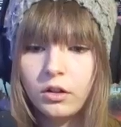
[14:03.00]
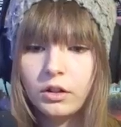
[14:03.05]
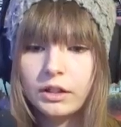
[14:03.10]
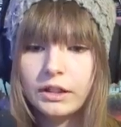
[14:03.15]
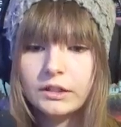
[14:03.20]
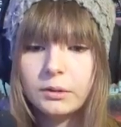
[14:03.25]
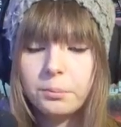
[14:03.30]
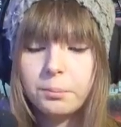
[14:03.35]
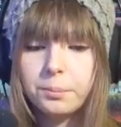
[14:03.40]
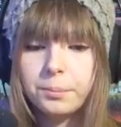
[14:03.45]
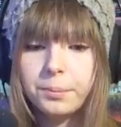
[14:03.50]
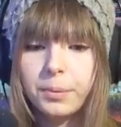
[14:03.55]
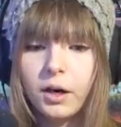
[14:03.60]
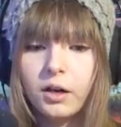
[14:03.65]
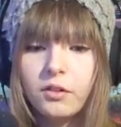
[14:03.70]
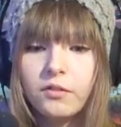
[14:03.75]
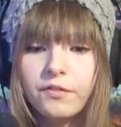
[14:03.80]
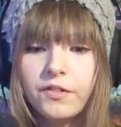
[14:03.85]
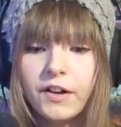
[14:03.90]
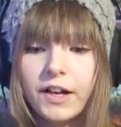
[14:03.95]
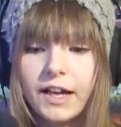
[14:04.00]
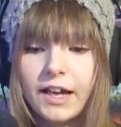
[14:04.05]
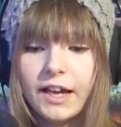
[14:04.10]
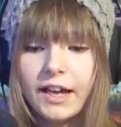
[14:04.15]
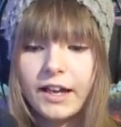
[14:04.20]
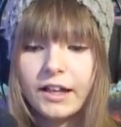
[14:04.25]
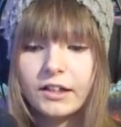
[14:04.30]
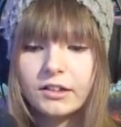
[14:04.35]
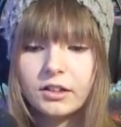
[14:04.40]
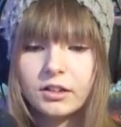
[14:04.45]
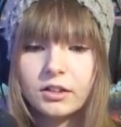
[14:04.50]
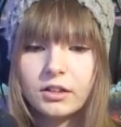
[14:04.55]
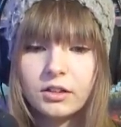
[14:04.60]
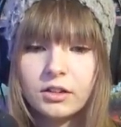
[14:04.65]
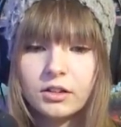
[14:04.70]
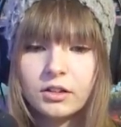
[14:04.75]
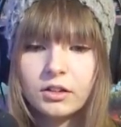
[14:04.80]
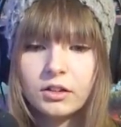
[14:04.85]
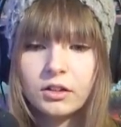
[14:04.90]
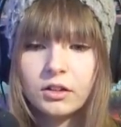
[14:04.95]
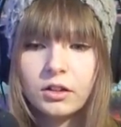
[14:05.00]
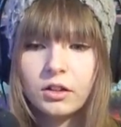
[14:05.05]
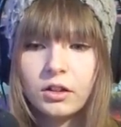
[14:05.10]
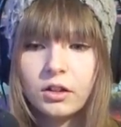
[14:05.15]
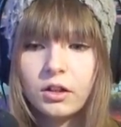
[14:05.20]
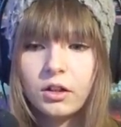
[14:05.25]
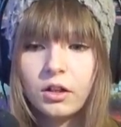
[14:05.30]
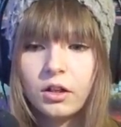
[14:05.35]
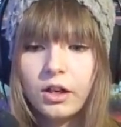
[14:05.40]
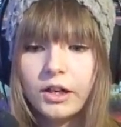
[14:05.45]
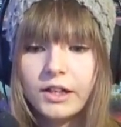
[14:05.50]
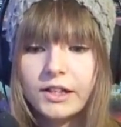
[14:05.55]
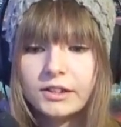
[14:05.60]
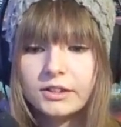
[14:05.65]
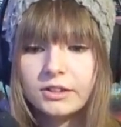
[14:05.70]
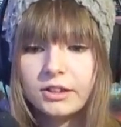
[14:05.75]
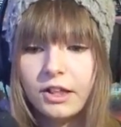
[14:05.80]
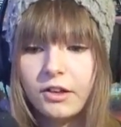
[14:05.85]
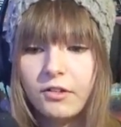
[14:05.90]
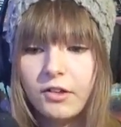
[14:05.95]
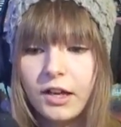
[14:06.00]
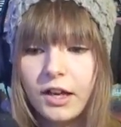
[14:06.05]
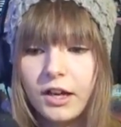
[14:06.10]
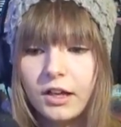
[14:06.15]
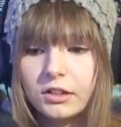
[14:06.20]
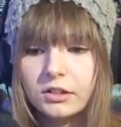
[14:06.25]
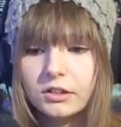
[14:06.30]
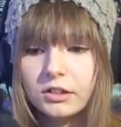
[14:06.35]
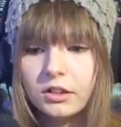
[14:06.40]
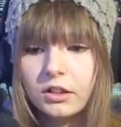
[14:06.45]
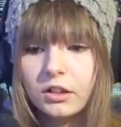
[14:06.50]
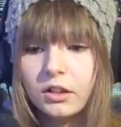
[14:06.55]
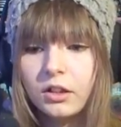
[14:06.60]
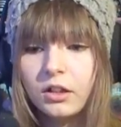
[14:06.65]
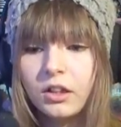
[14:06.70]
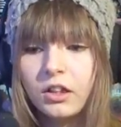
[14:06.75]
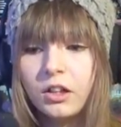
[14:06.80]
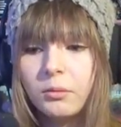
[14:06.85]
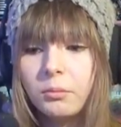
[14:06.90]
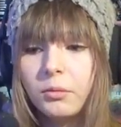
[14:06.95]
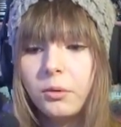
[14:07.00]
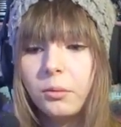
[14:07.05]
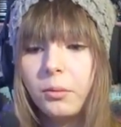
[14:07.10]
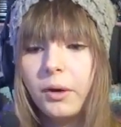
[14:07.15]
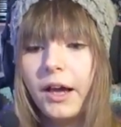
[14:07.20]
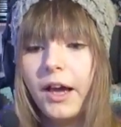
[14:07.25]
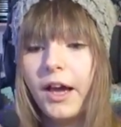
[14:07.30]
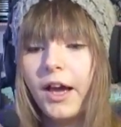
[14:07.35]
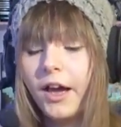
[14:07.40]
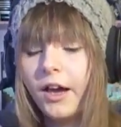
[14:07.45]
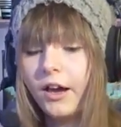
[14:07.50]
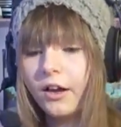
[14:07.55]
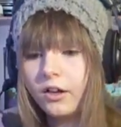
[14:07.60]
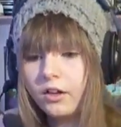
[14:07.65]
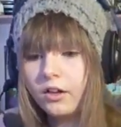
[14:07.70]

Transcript: There's a bonfire head? Are you serious? But where?